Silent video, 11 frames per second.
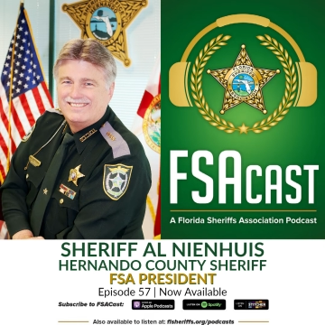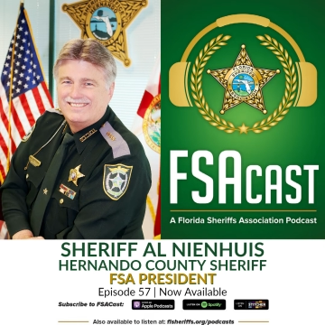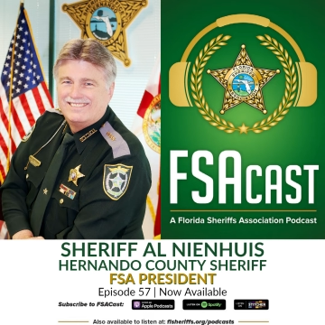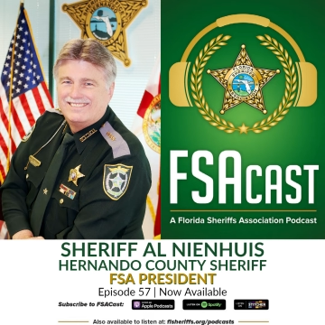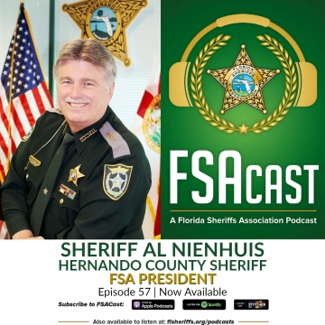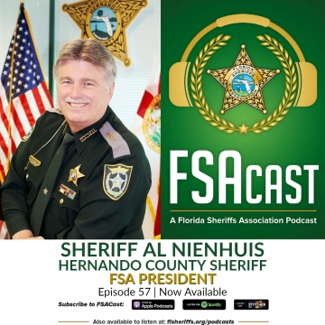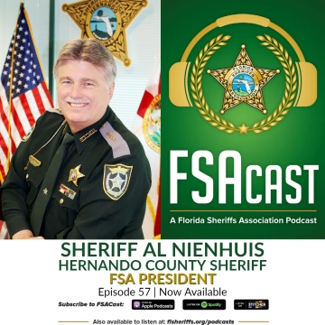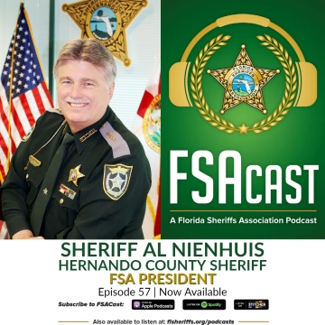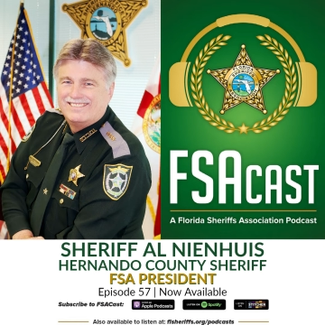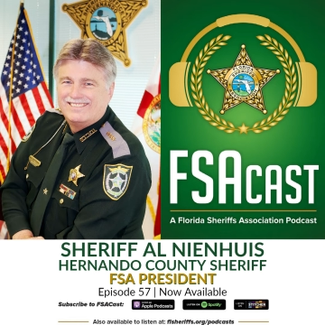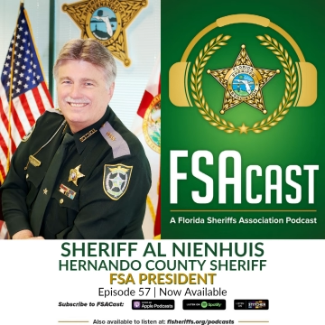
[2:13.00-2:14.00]

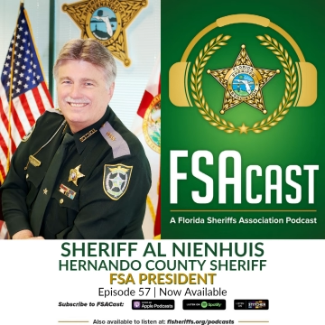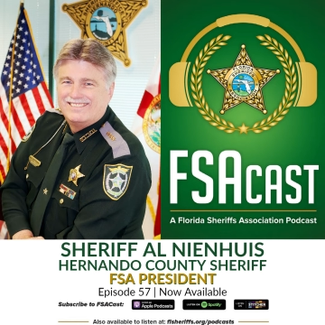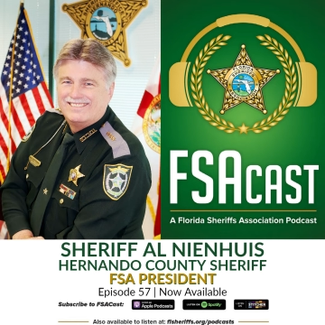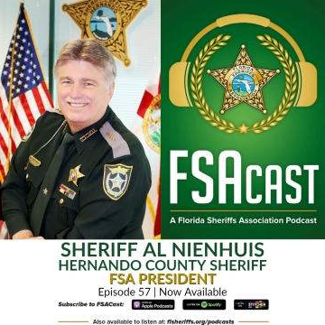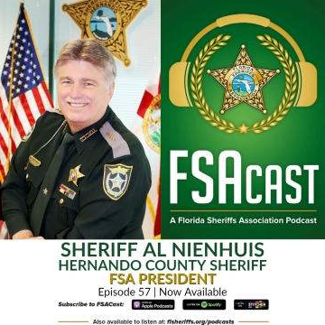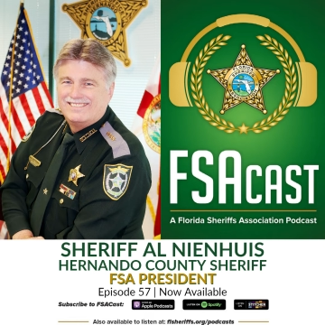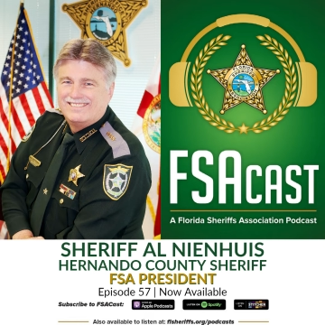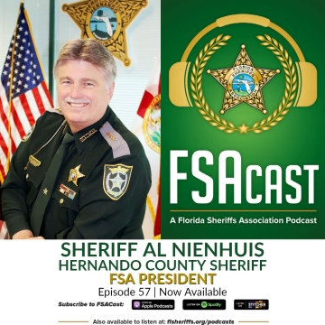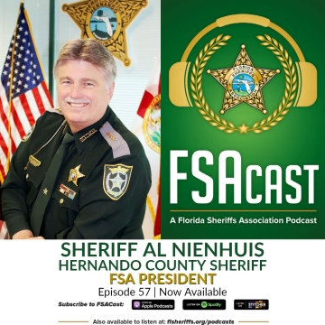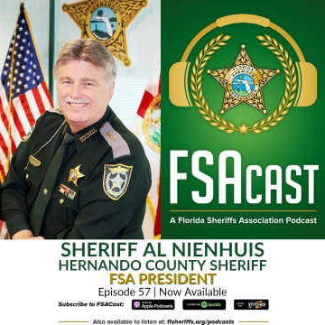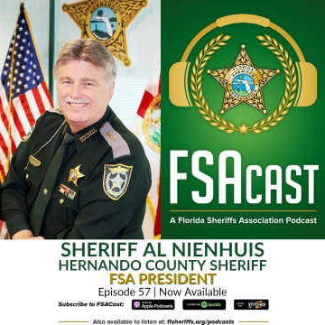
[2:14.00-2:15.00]

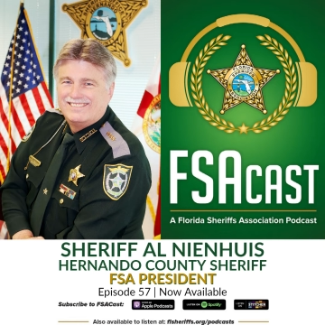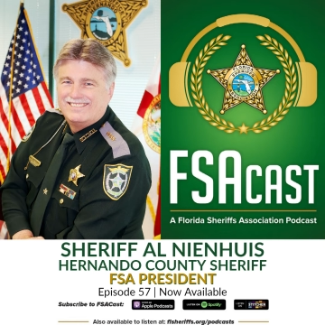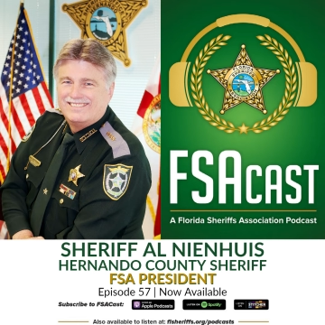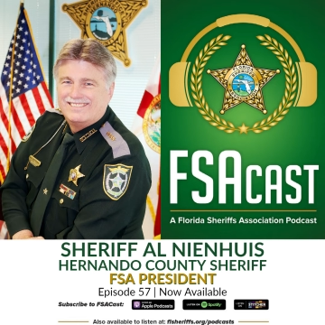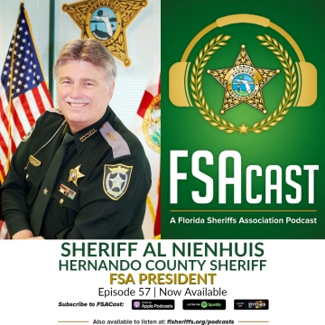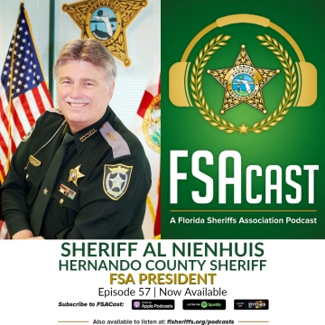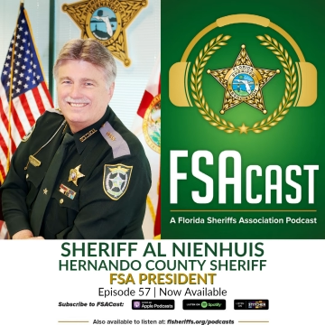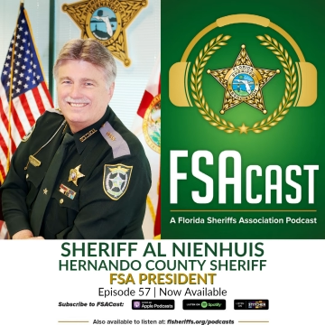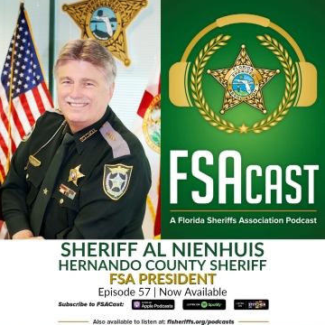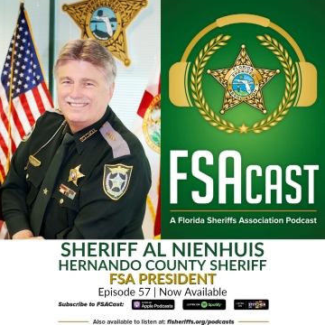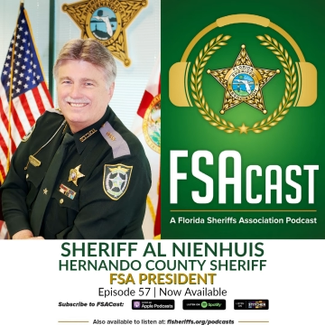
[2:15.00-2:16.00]

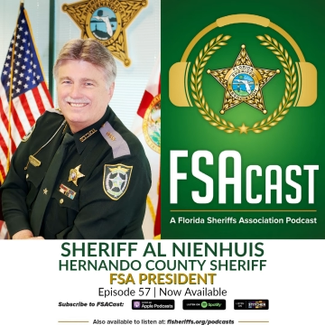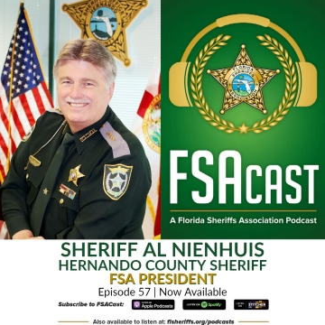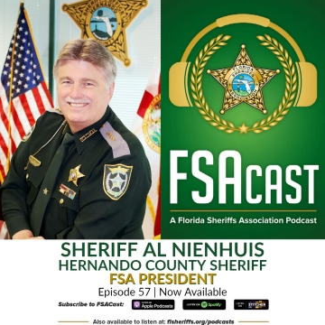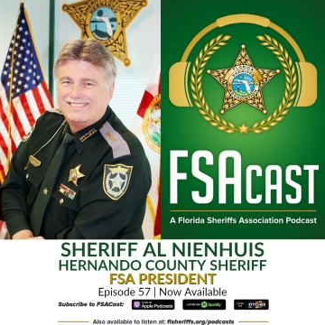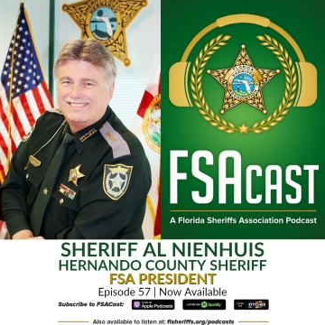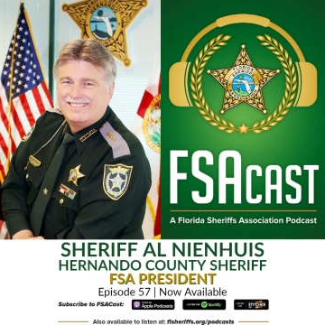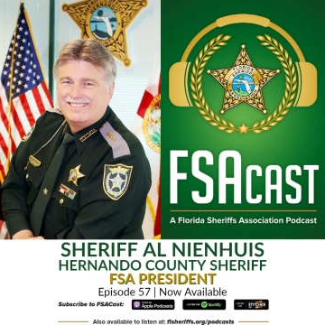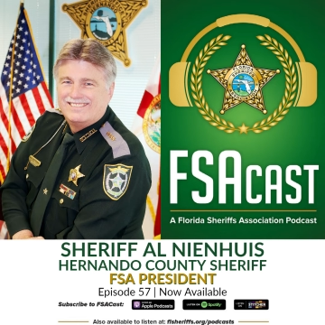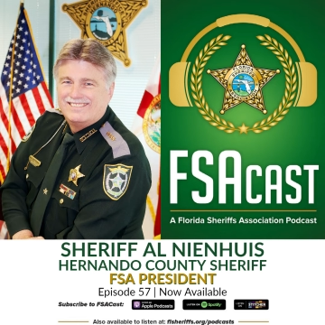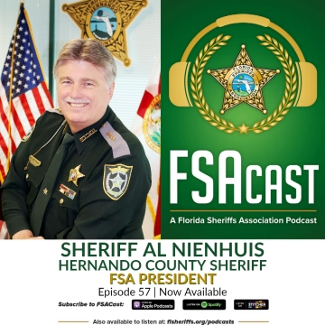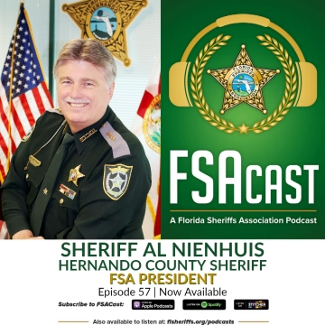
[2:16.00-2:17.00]

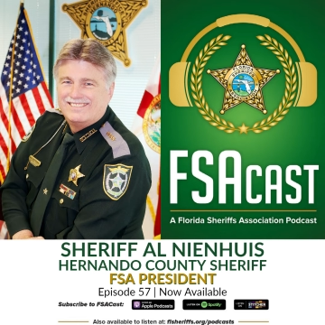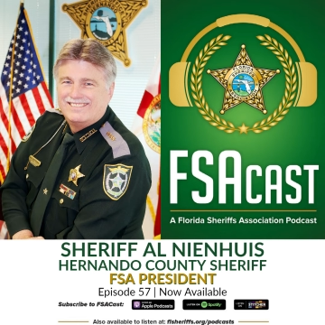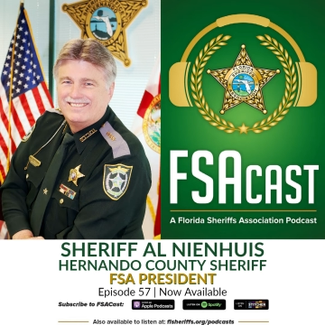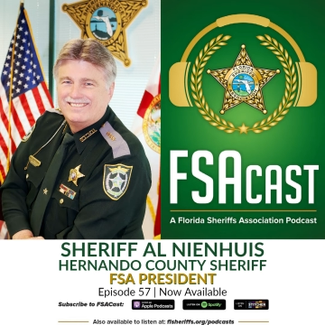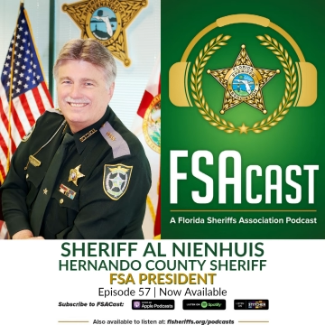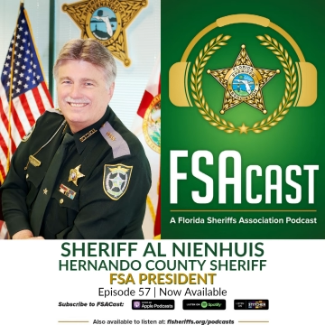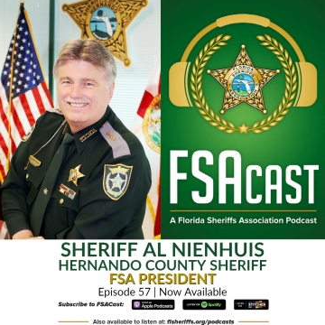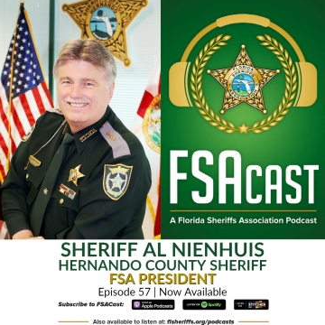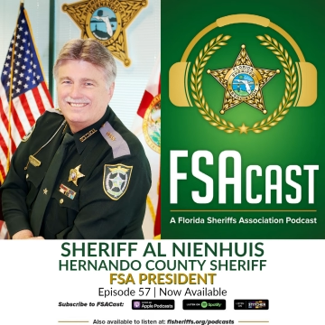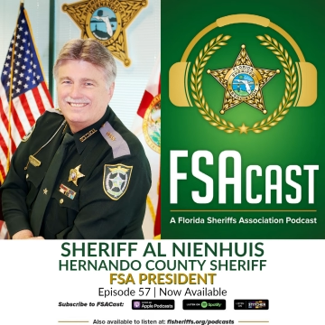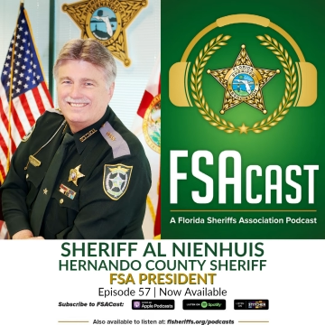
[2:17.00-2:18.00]

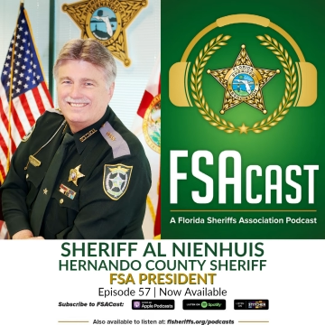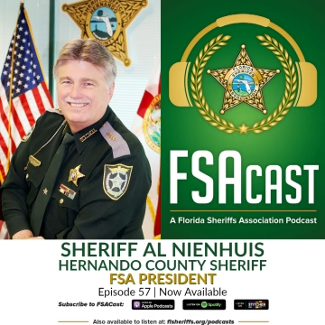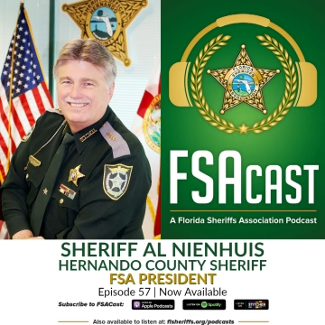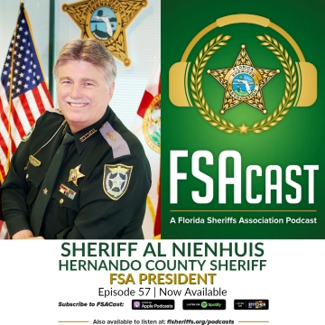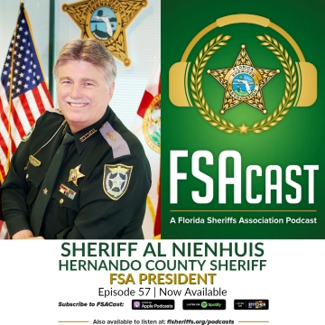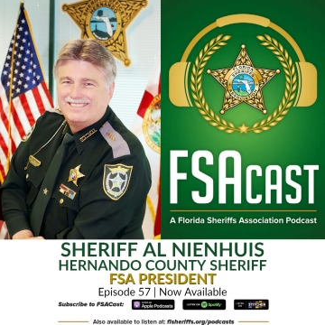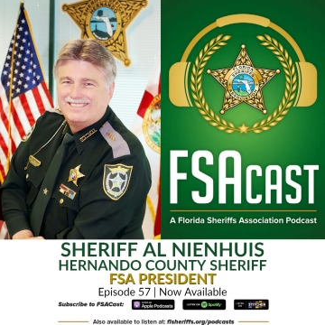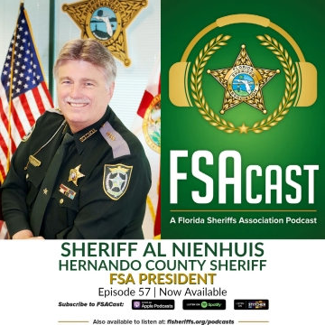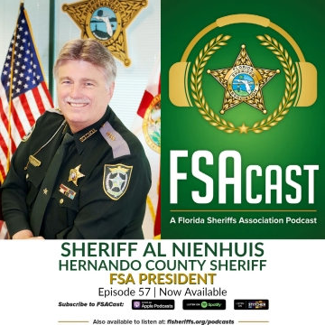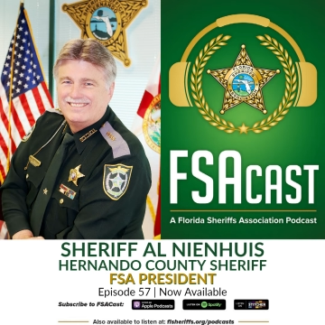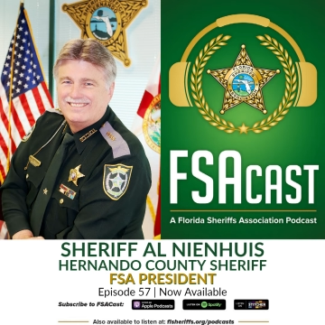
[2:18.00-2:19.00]

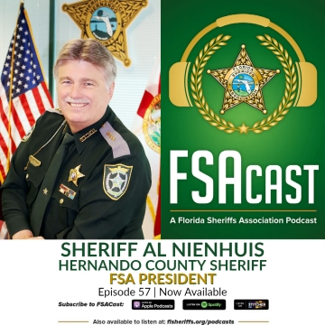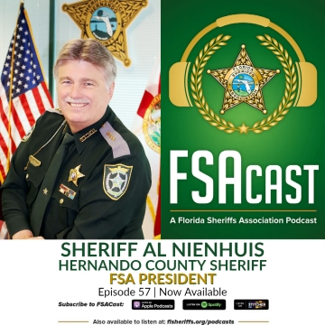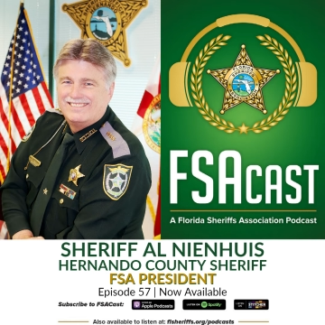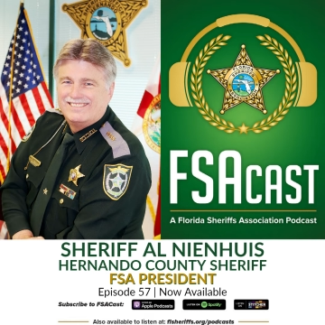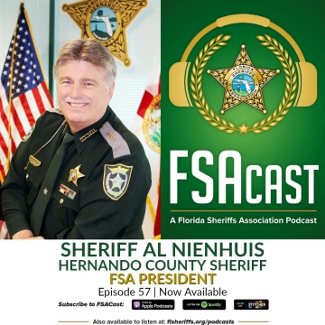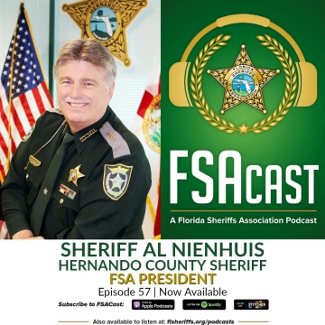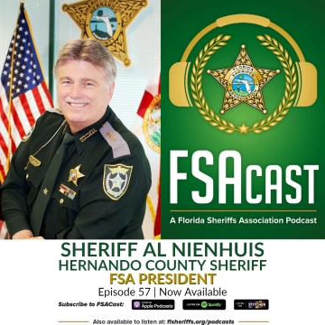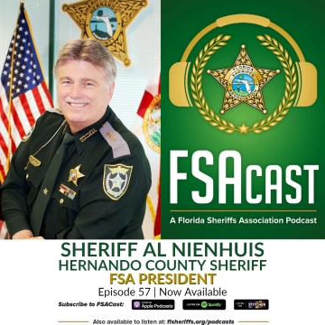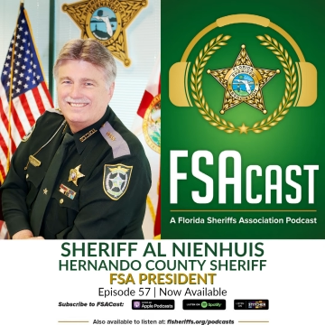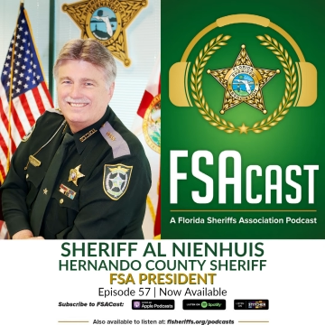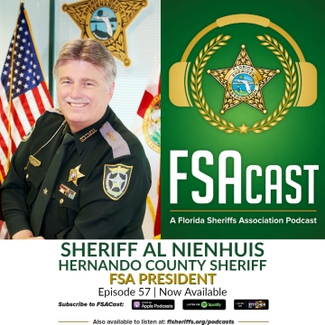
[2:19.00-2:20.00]

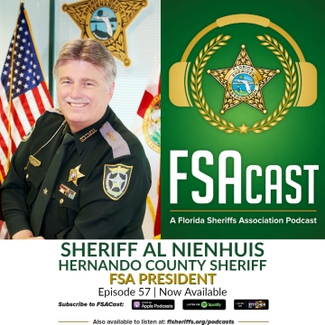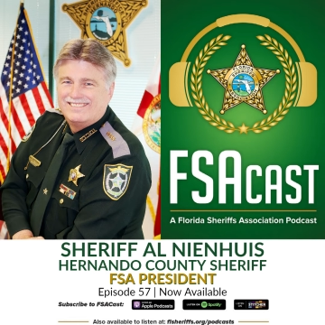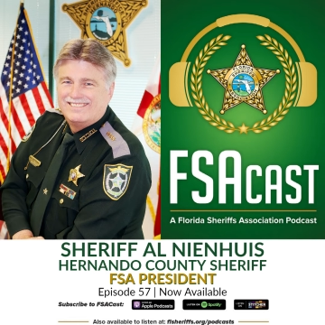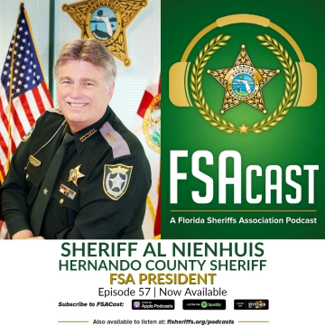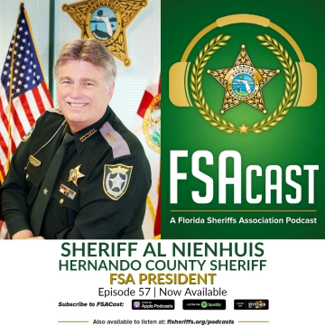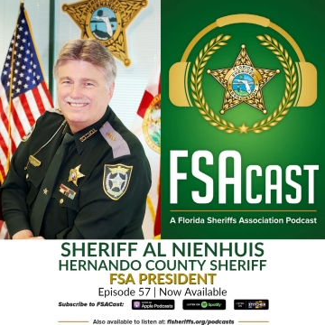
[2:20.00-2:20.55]
This is a still picture; no speech is visible.